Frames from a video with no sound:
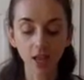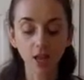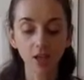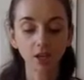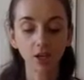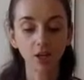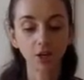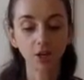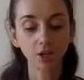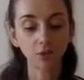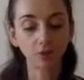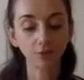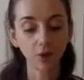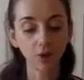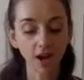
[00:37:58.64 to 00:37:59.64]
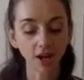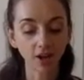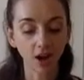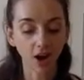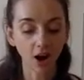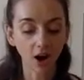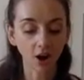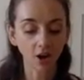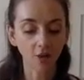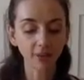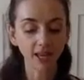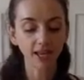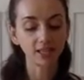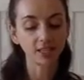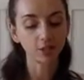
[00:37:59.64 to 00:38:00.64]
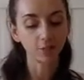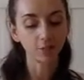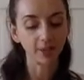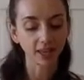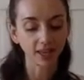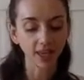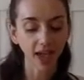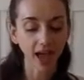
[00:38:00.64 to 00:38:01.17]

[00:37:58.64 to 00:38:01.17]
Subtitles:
Here, your right arm is looping